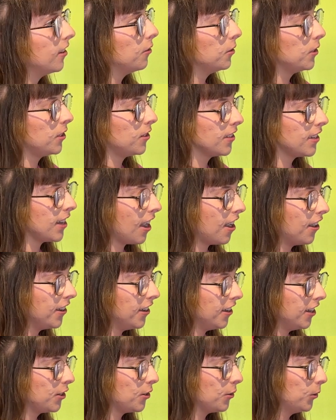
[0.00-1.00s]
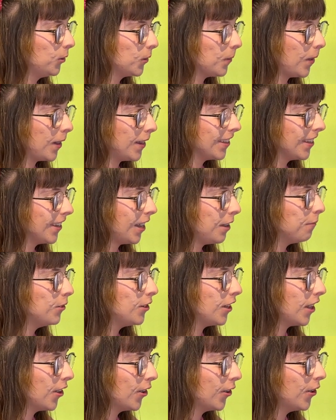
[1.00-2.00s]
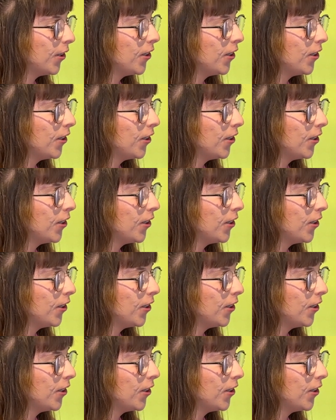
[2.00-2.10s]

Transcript: was just our initials made the name Gel.